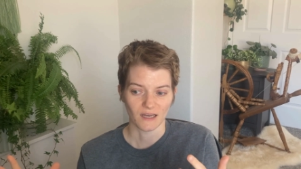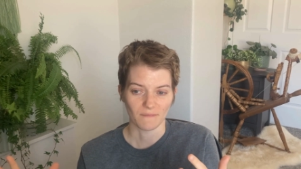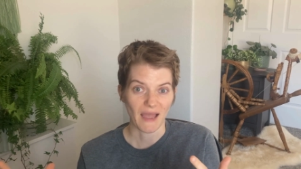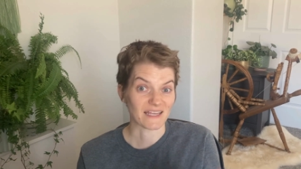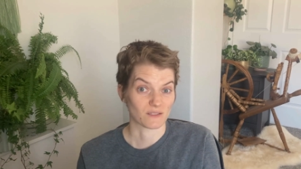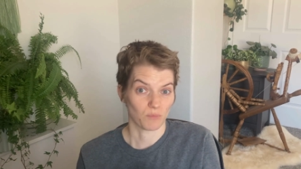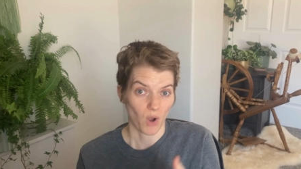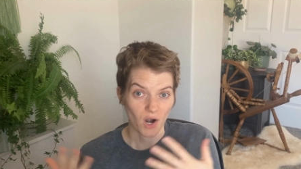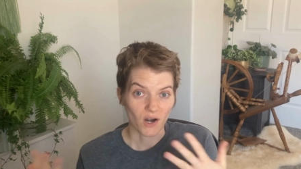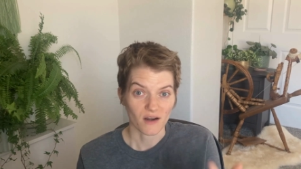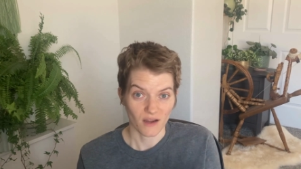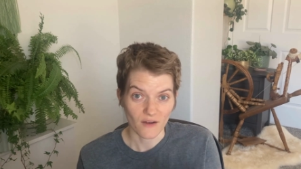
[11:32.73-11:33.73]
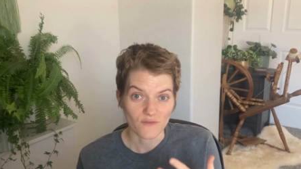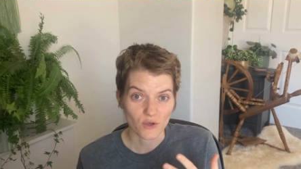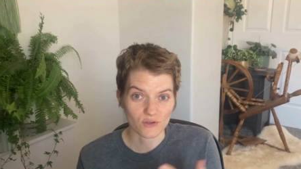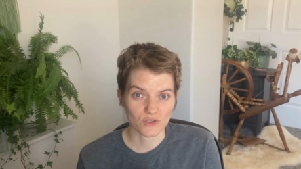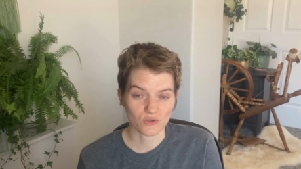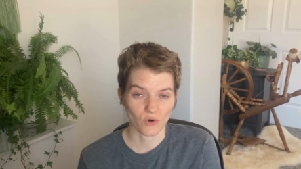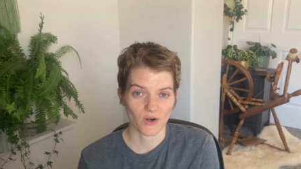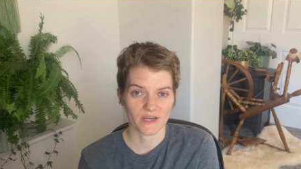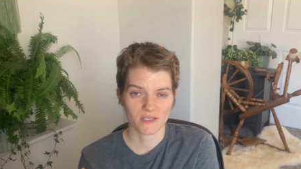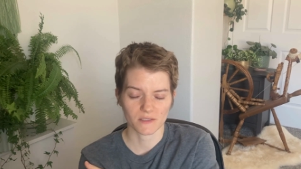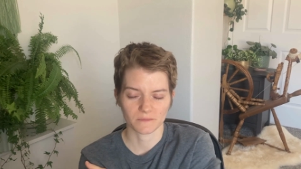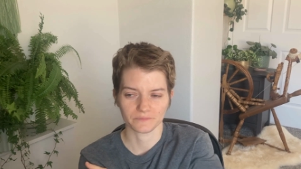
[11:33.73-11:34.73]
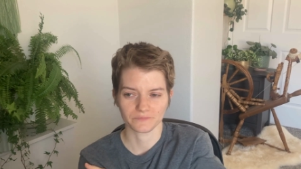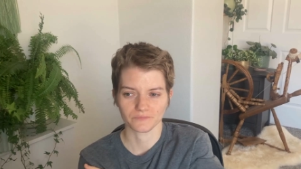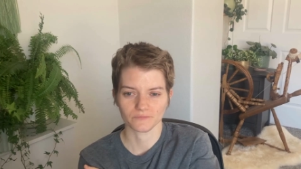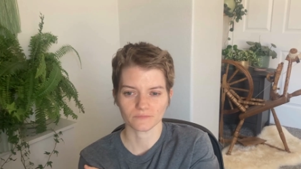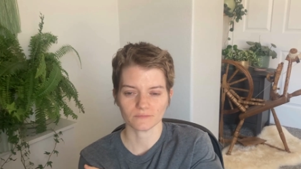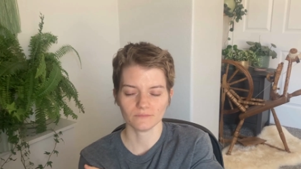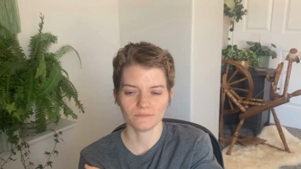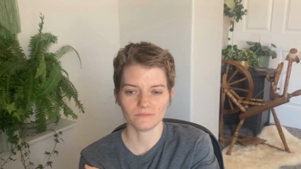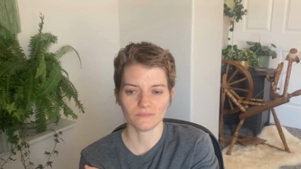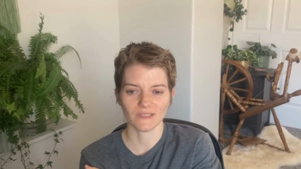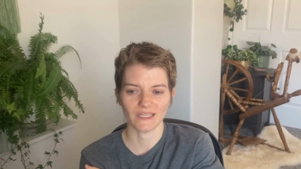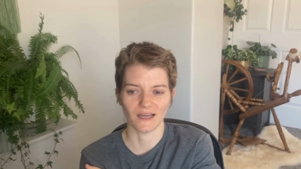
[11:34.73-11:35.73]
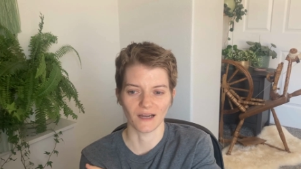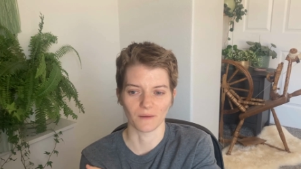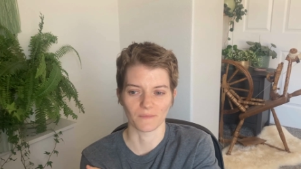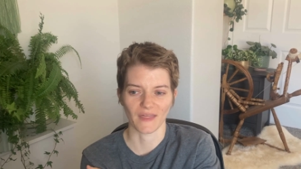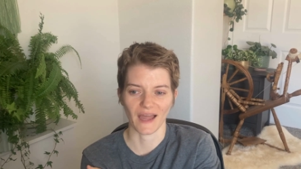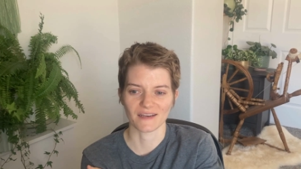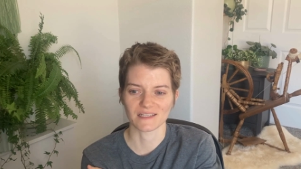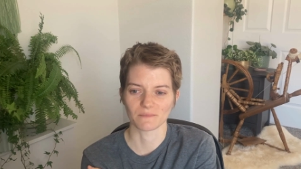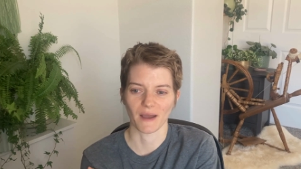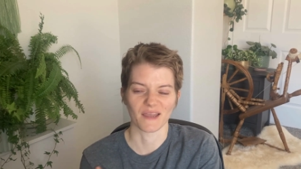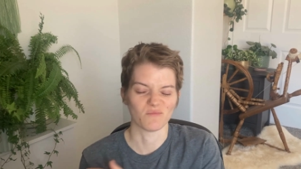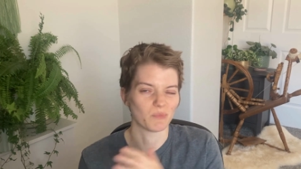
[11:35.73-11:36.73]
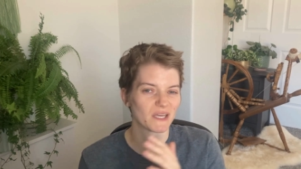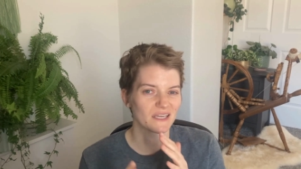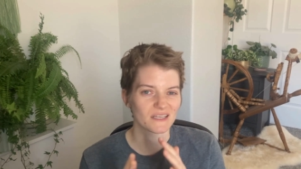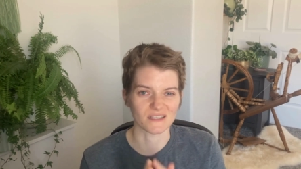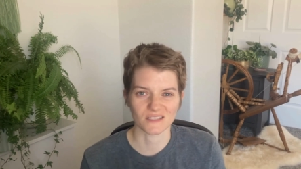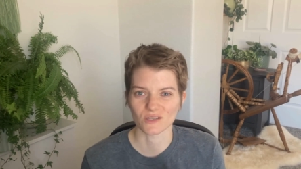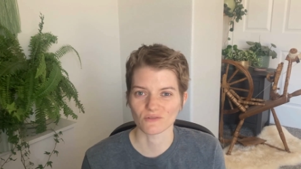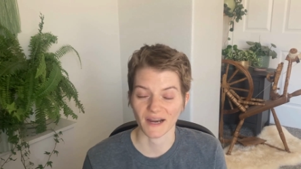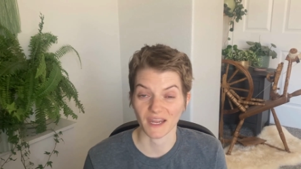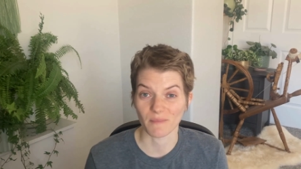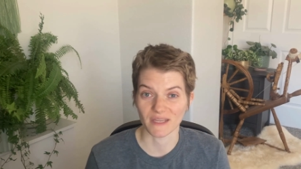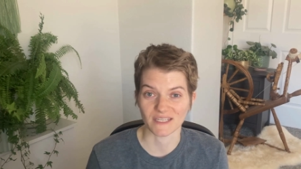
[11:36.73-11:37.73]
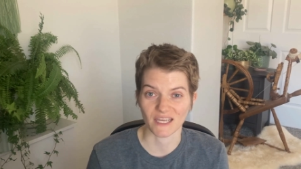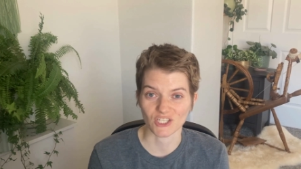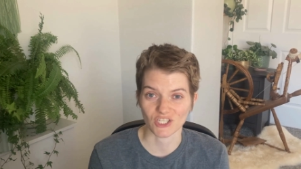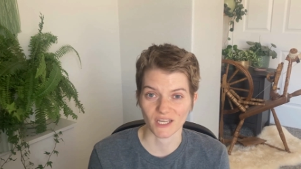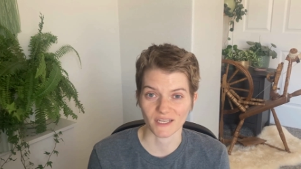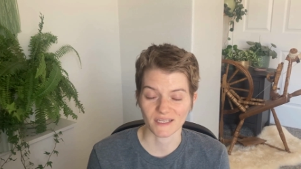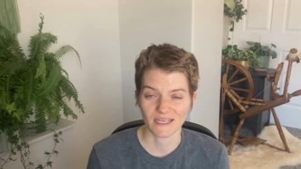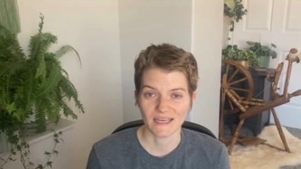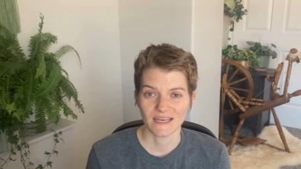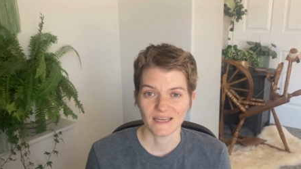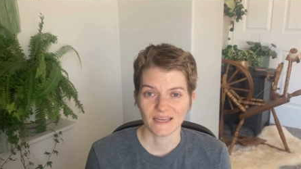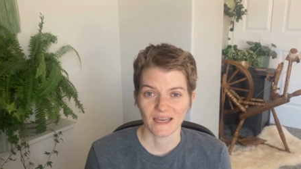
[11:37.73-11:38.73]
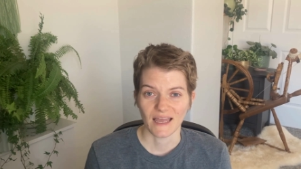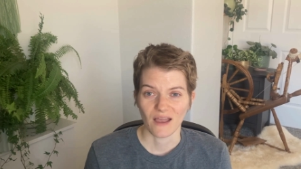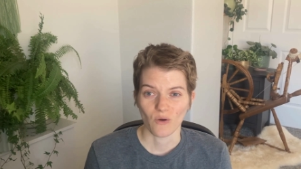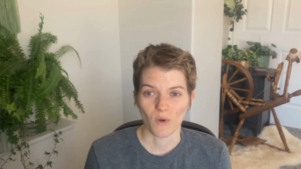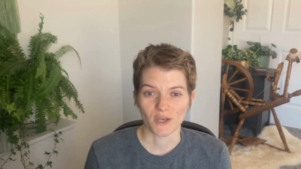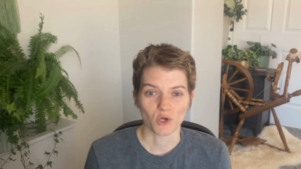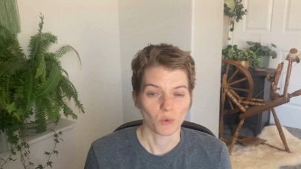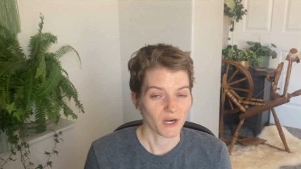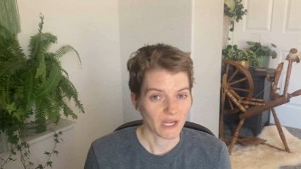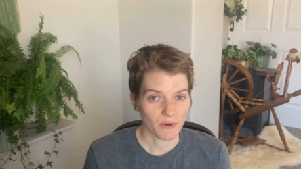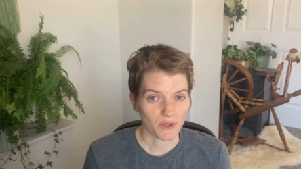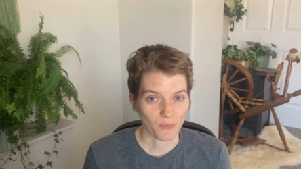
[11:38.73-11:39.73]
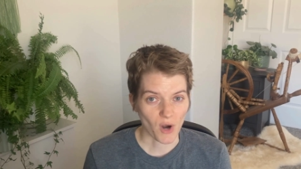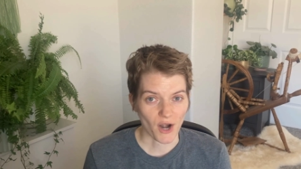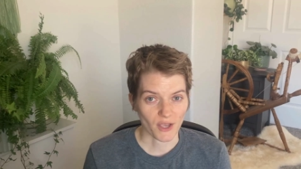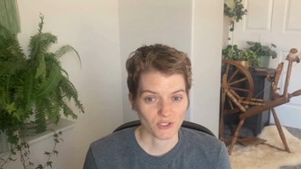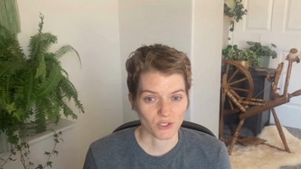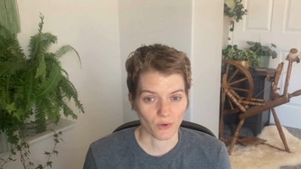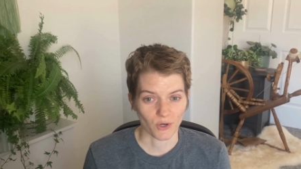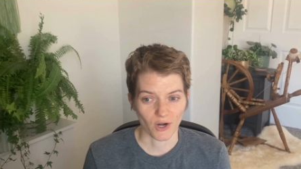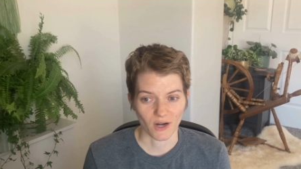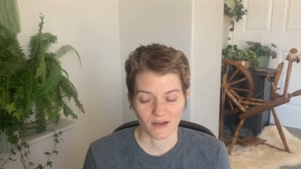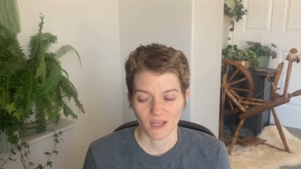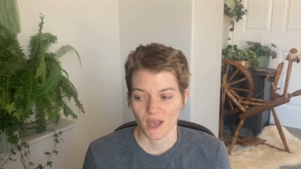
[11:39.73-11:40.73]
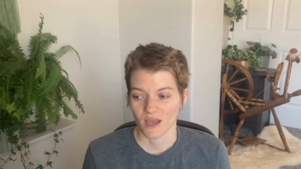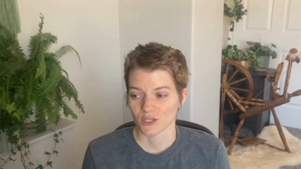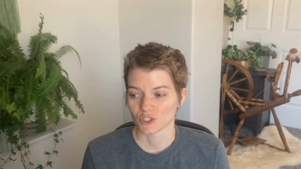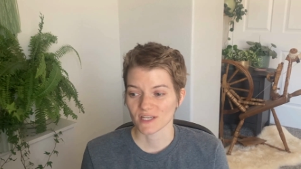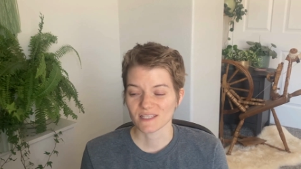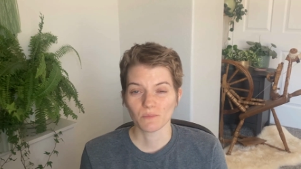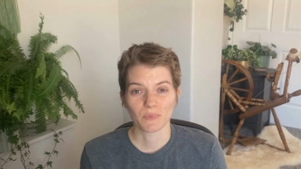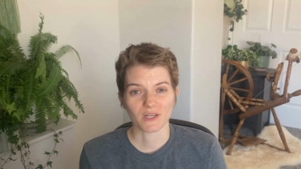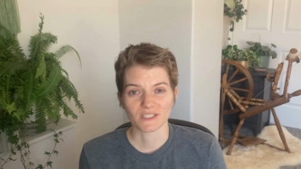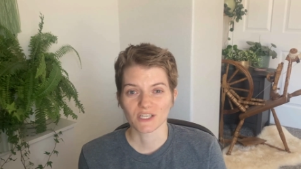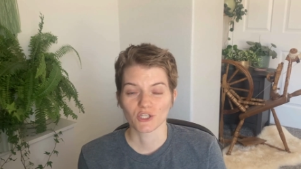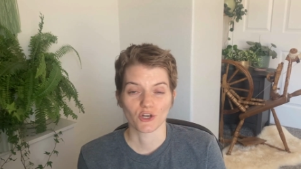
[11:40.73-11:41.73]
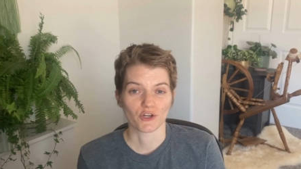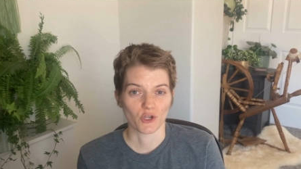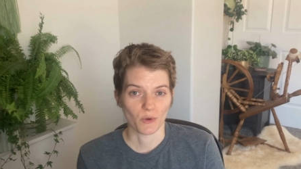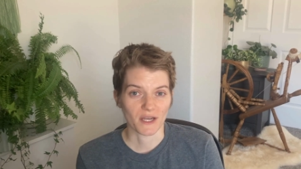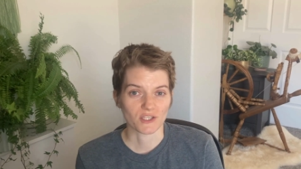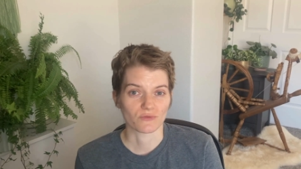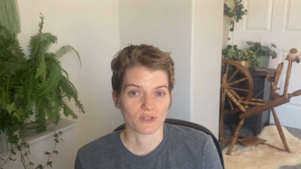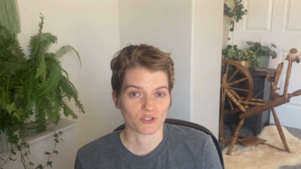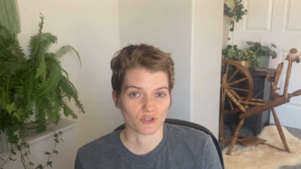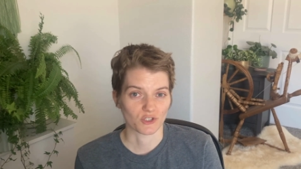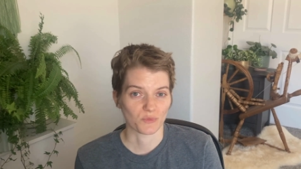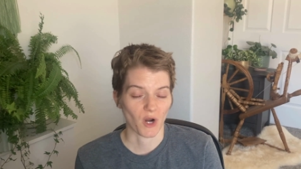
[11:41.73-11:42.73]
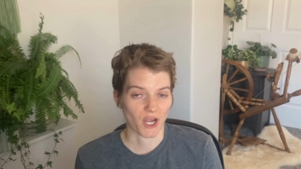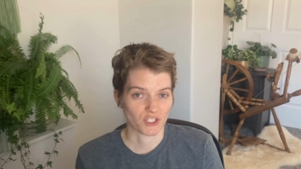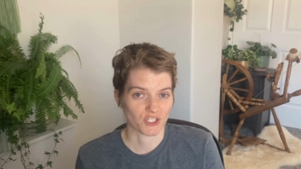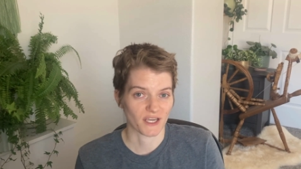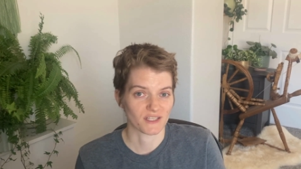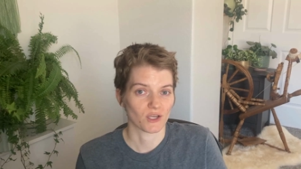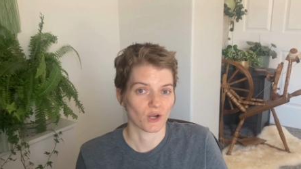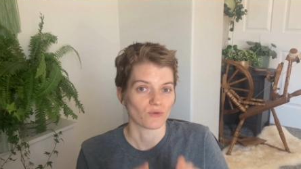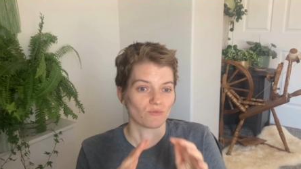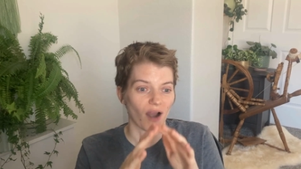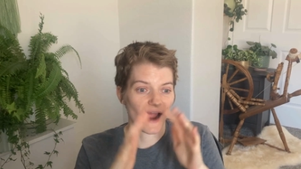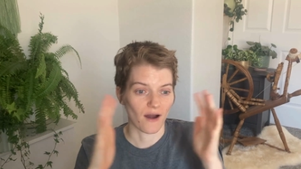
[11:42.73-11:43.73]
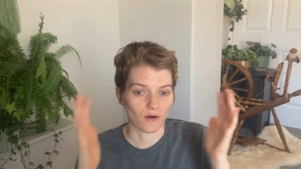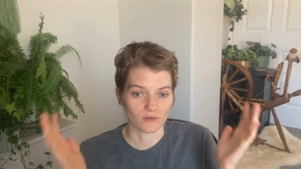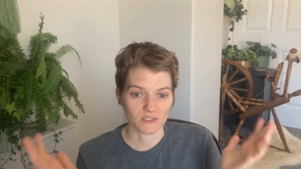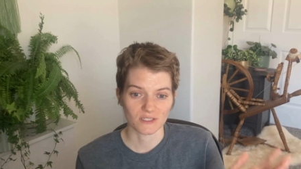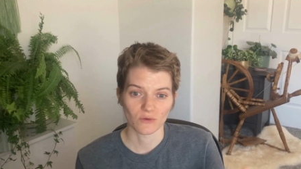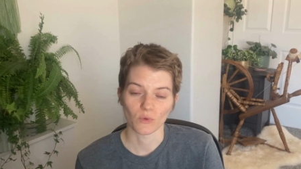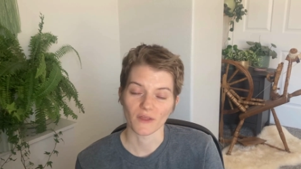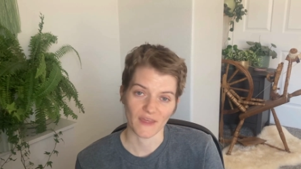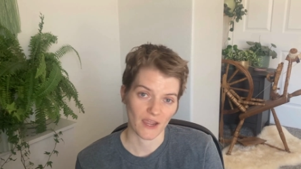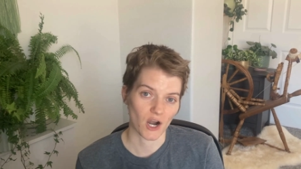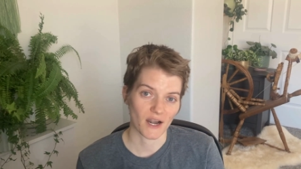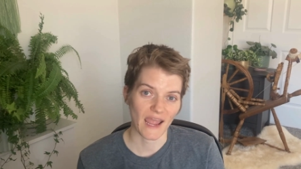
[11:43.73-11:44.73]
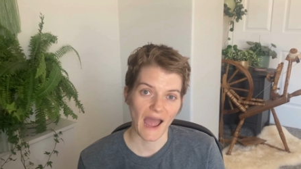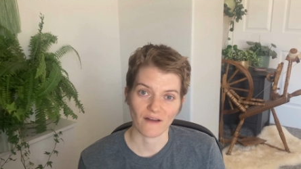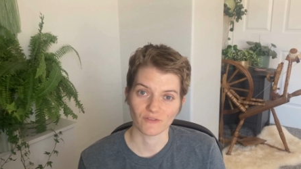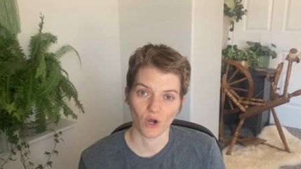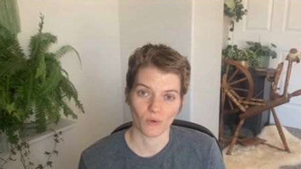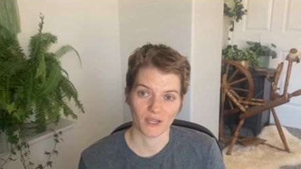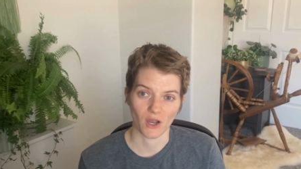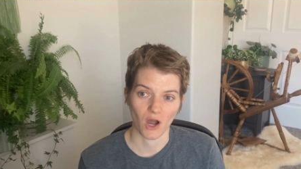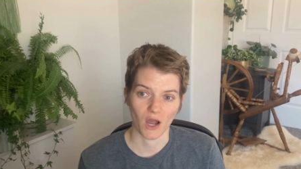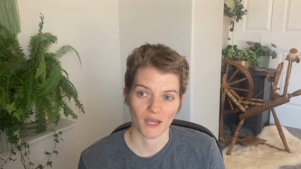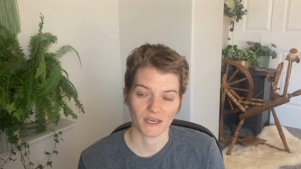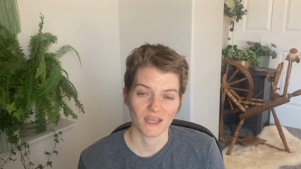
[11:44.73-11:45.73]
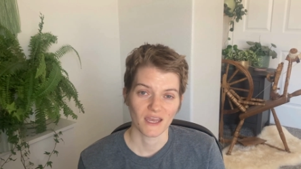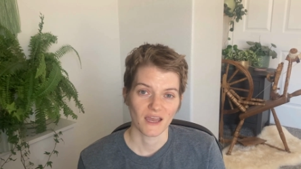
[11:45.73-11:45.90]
as part of those stories. That is my biggest recommendation when you're working with the product owner. Just building your UX research projects around what they already have going on,